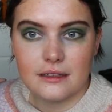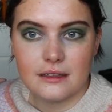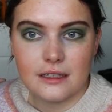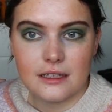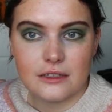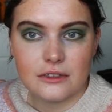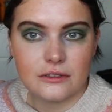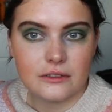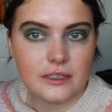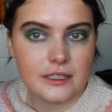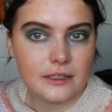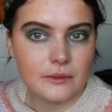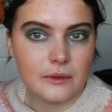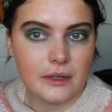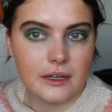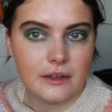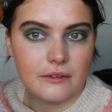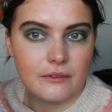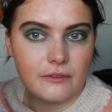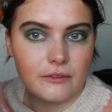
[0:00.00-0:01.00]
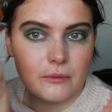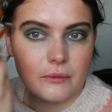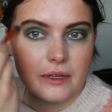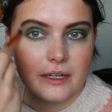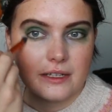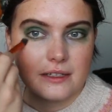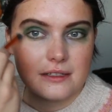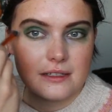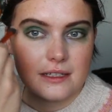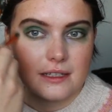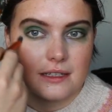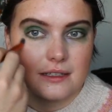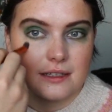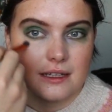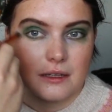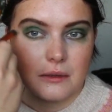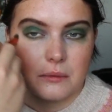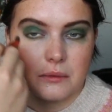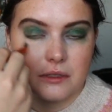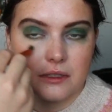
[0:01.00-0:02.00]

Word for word: That's really, well, from what I can see it's helped.